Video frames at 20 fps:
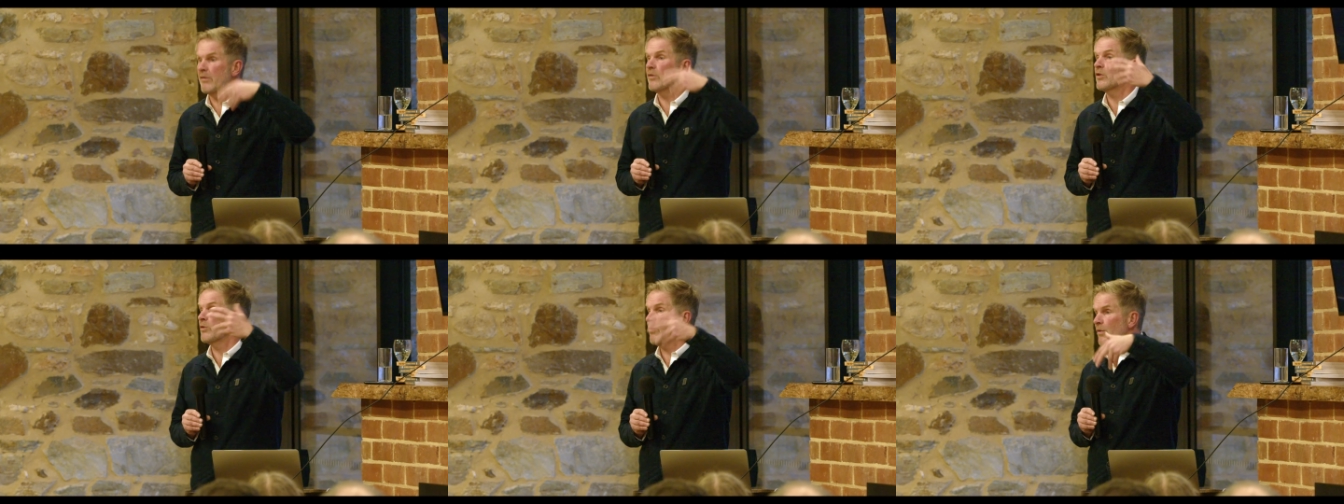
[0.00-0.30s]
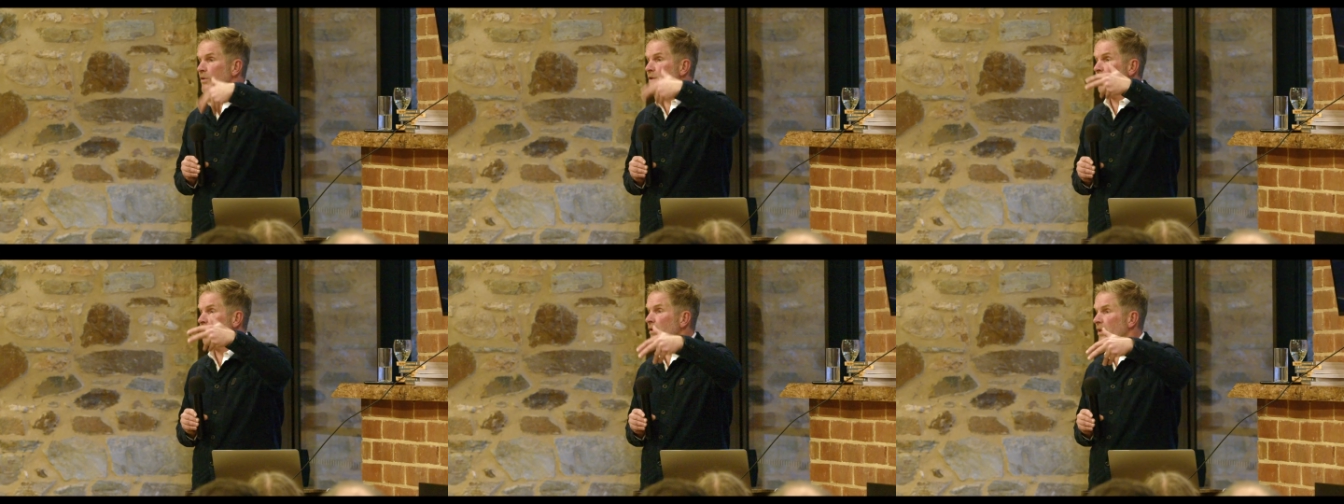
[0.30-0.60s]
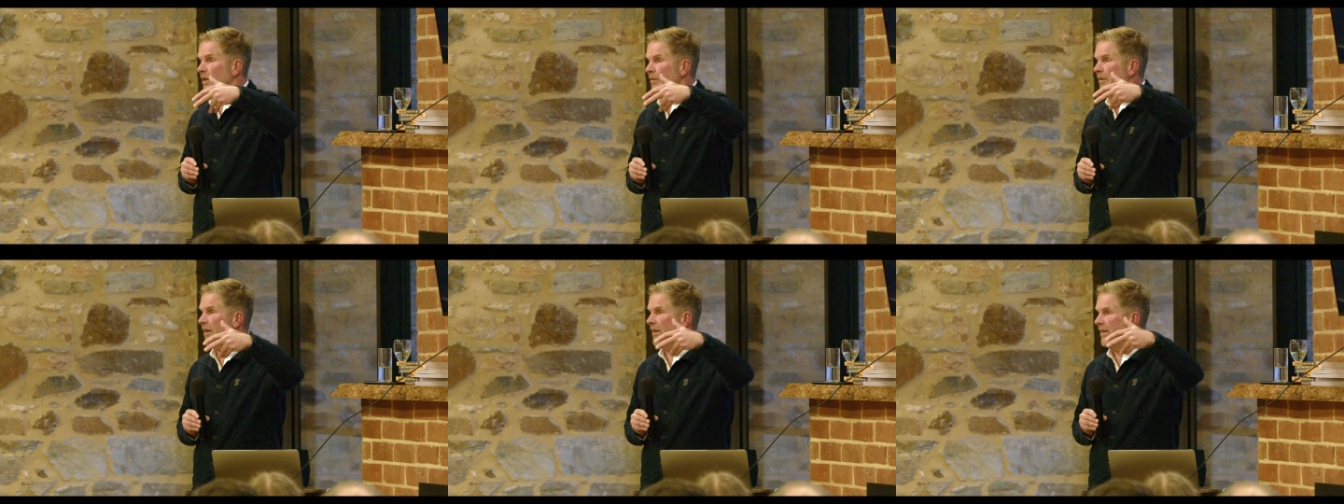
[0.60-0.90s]
That's what we're
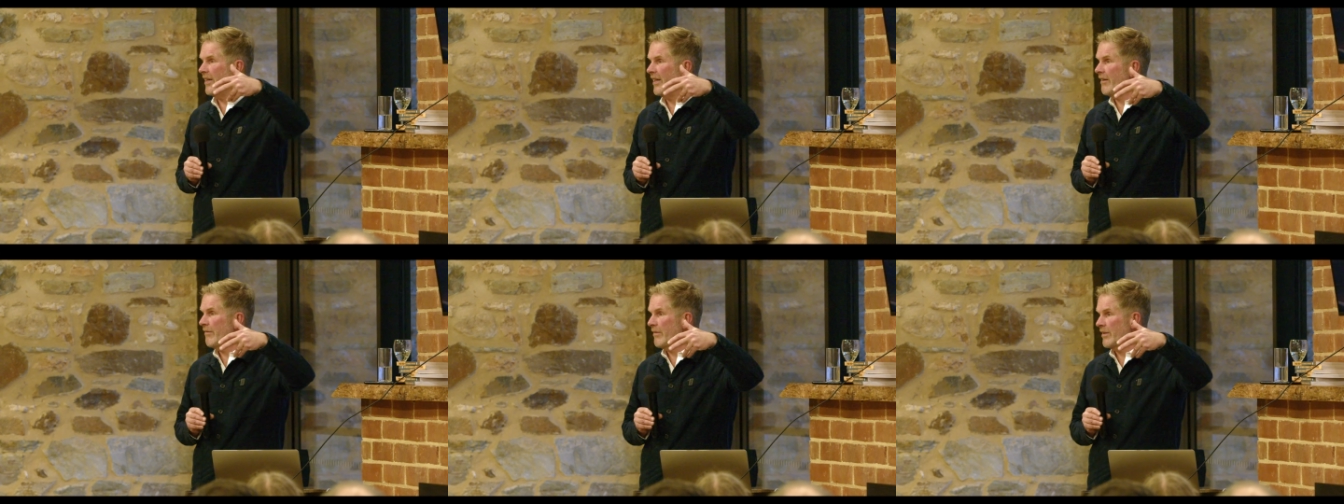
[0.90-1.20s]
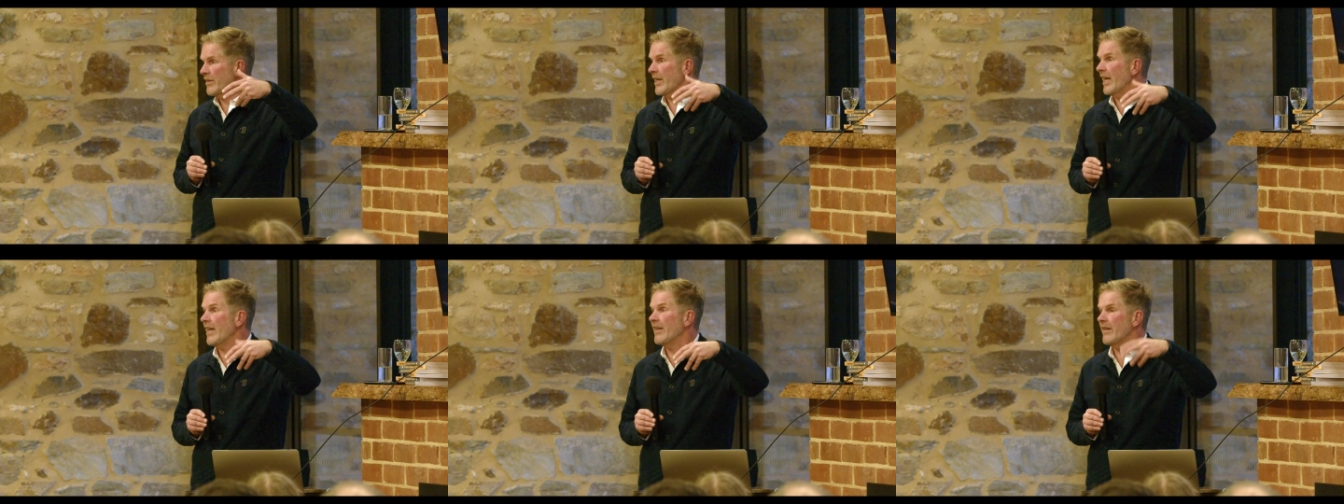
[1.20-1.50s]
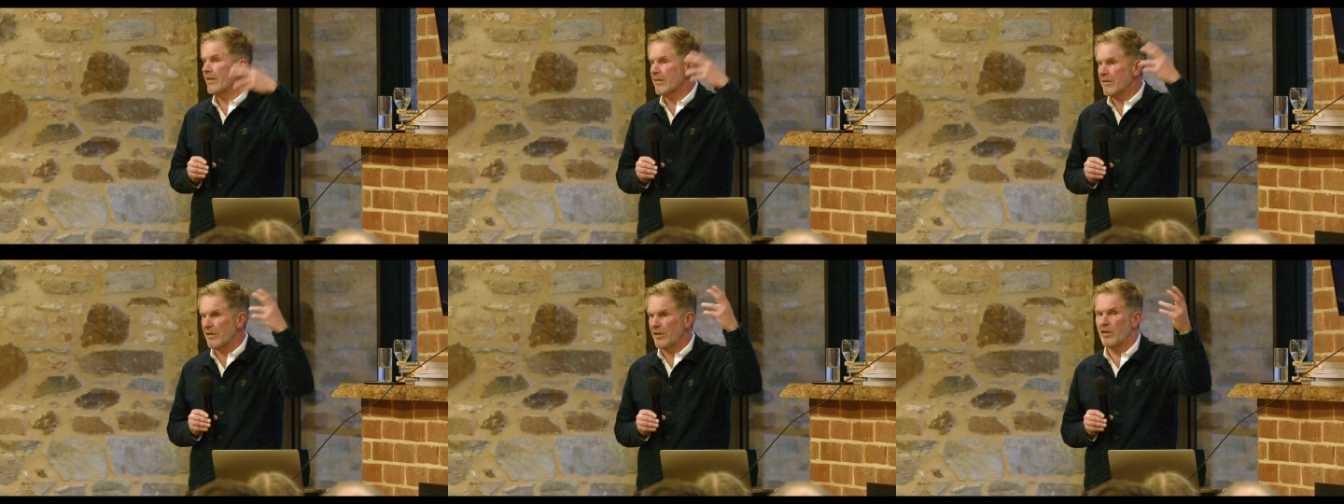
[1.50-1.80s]
talking about here. Is again,
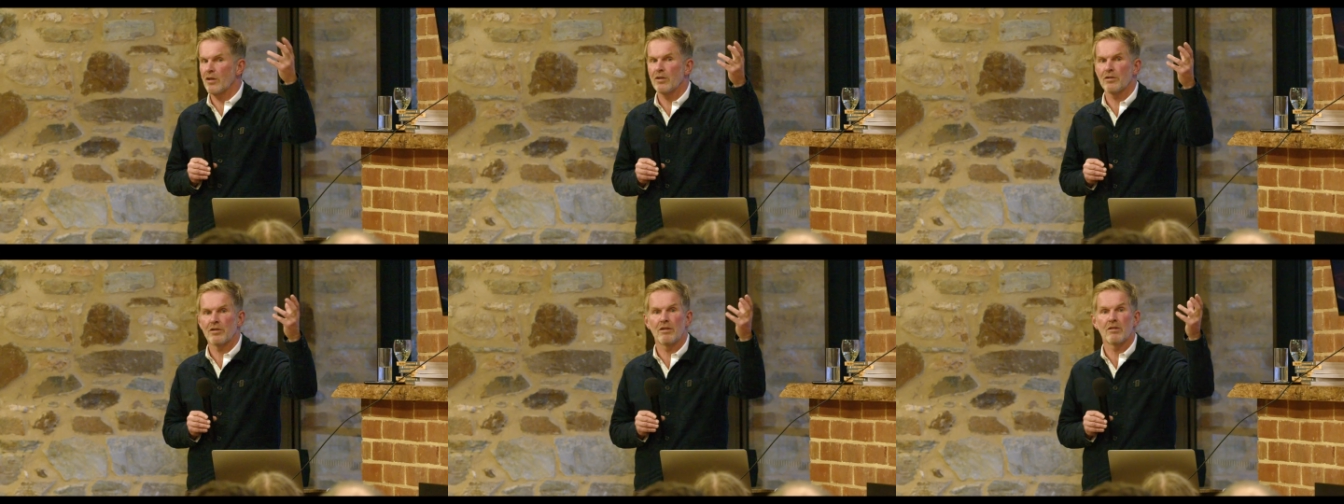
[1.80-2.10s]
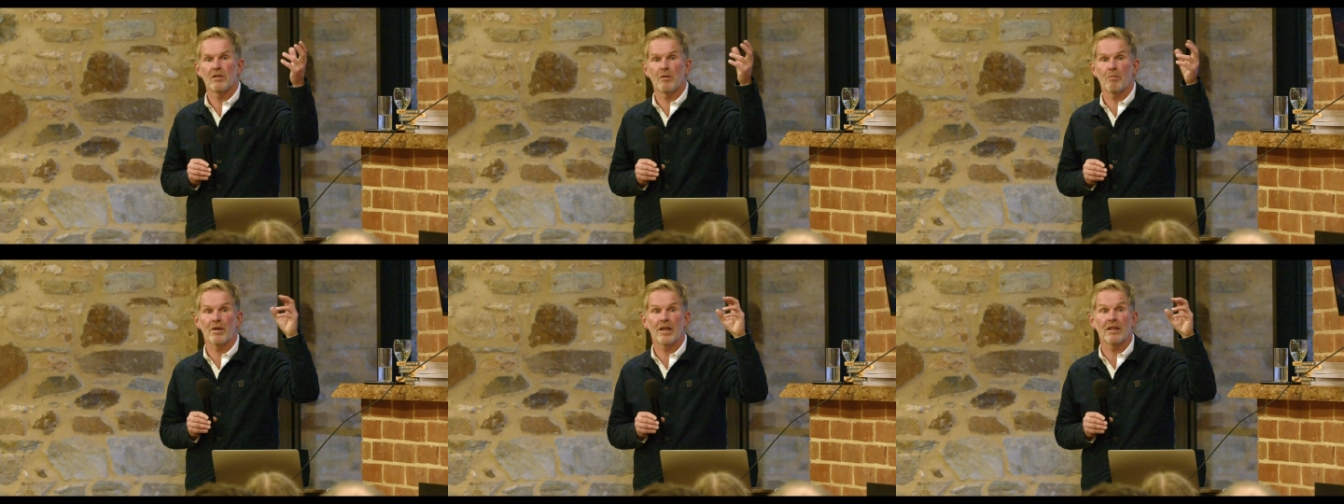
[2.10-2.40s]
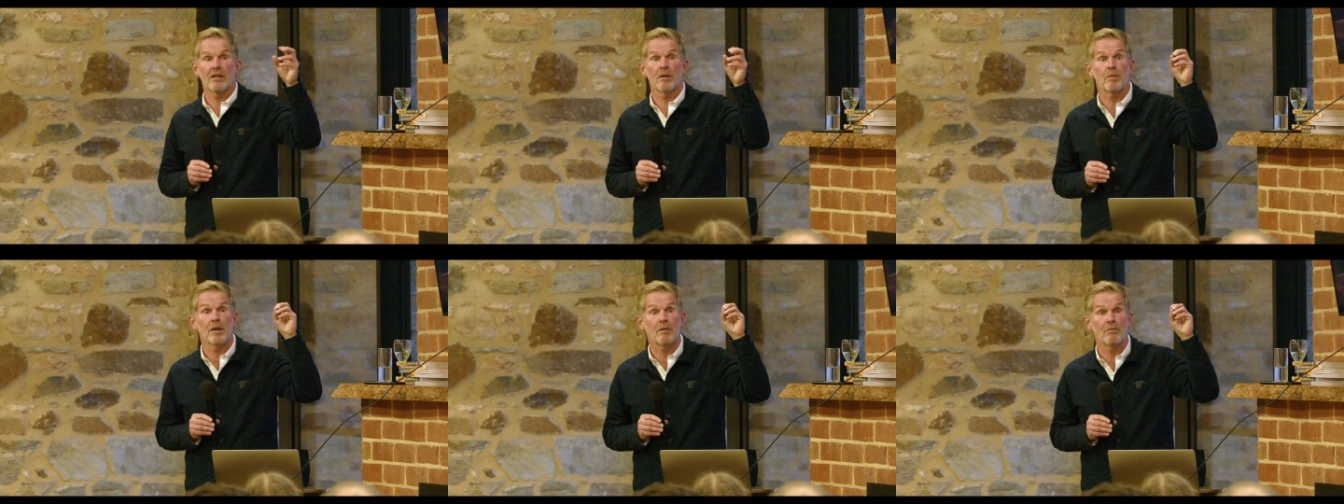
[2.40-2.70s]
it's she got to use a
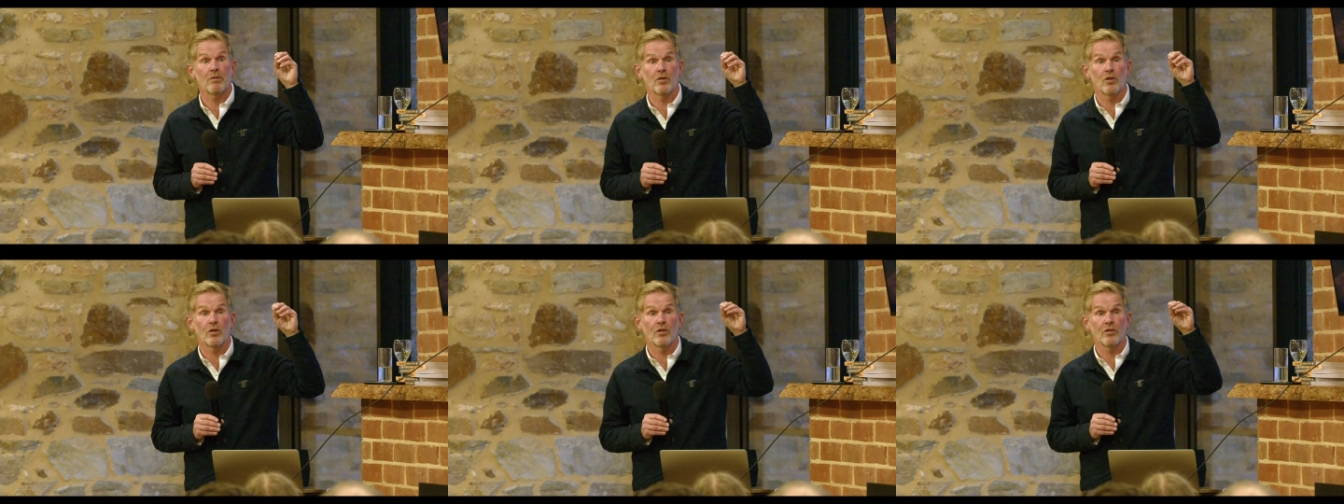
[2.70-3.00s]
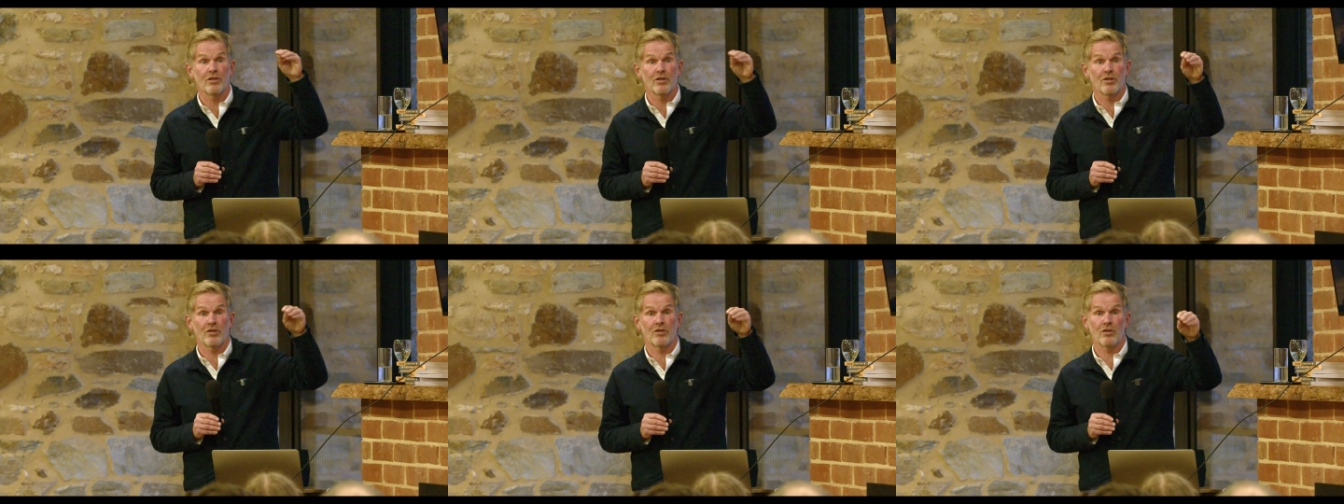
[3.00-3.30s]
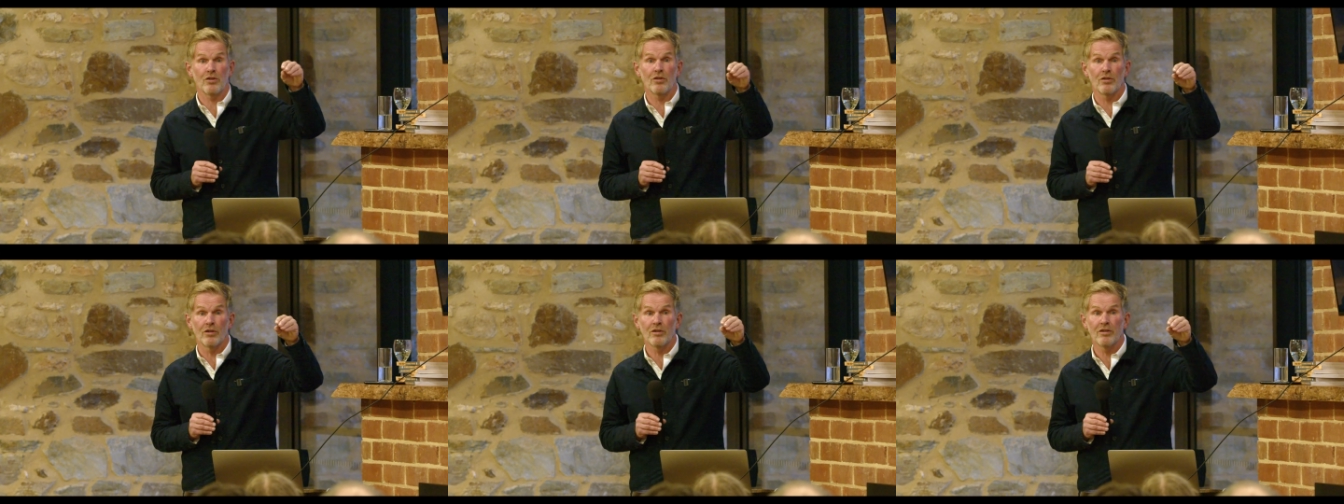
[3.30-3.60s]
brand that people
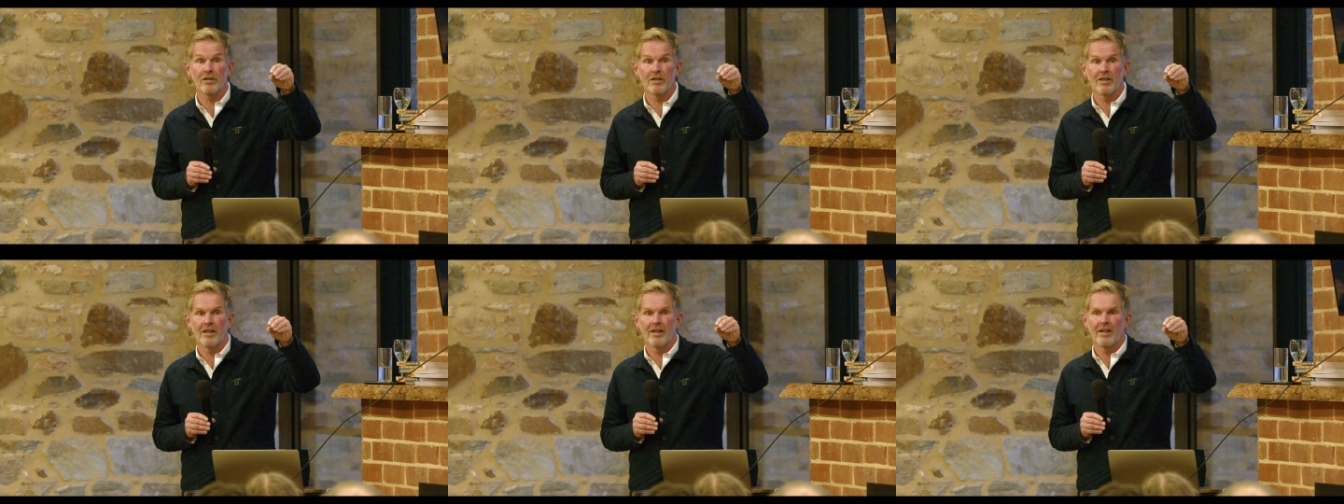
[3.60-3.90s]
understood